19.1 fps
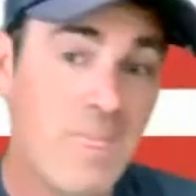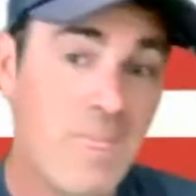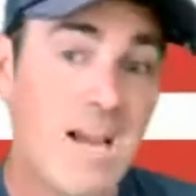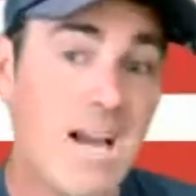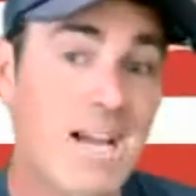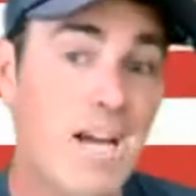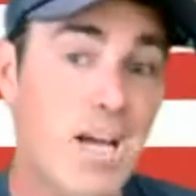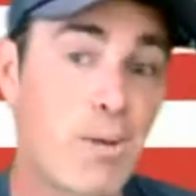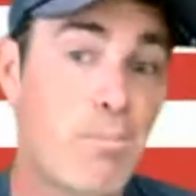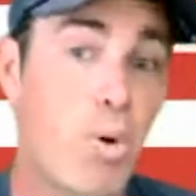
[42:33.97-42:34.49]

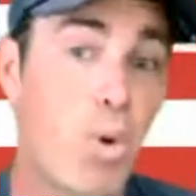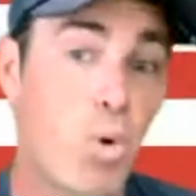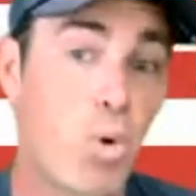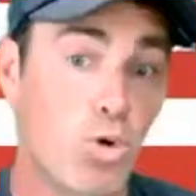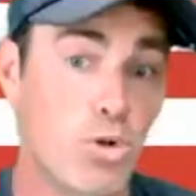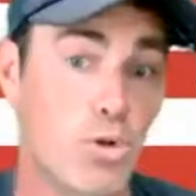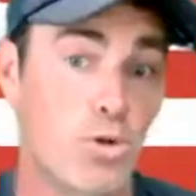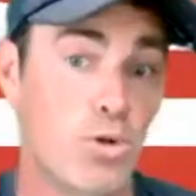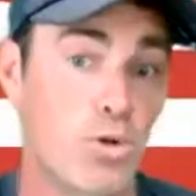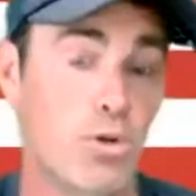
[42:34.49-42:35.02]
I got a pool
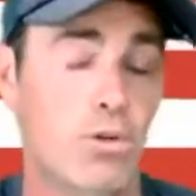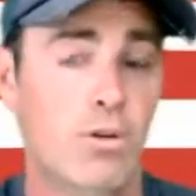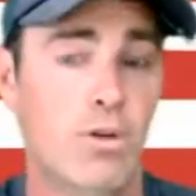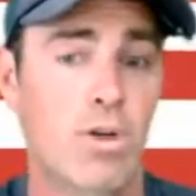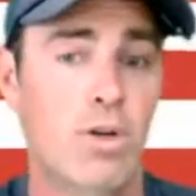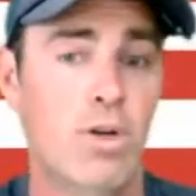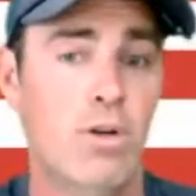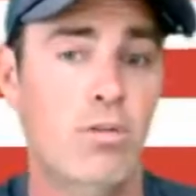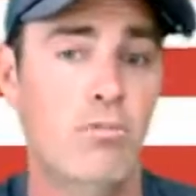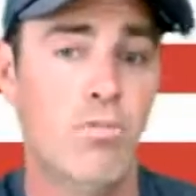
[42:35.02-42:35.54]
noodle
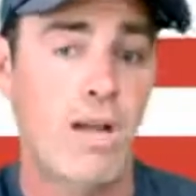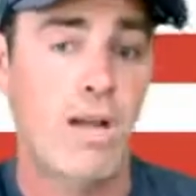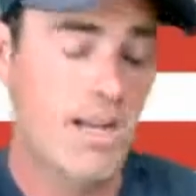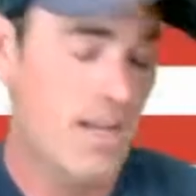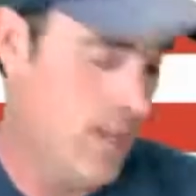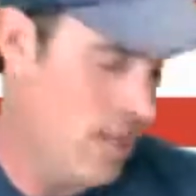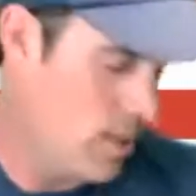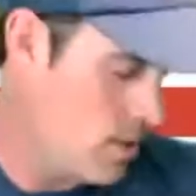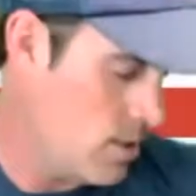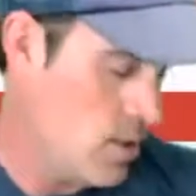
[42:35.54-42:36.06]
right
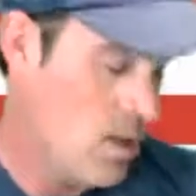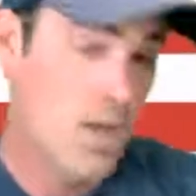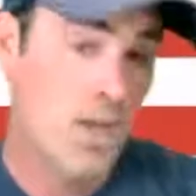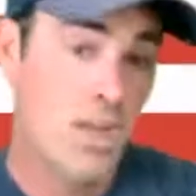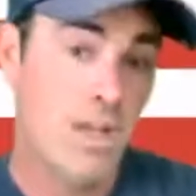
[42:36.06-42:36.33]
here.